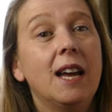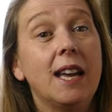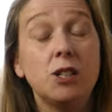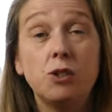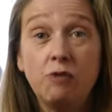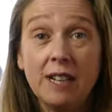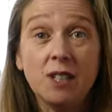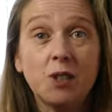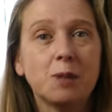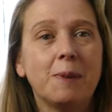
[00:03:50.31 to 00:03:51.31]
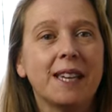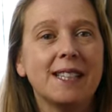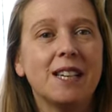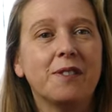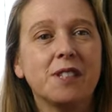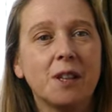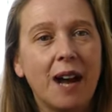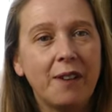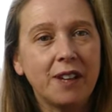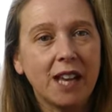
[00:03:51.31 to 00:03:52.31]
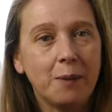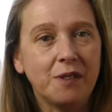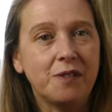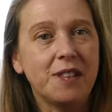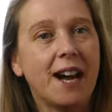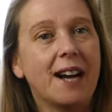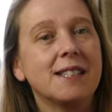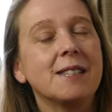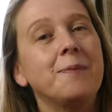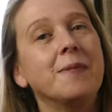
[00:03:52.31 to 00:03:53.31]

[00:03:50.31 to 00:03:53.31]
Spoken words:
It really does make a difference, so have a go with that.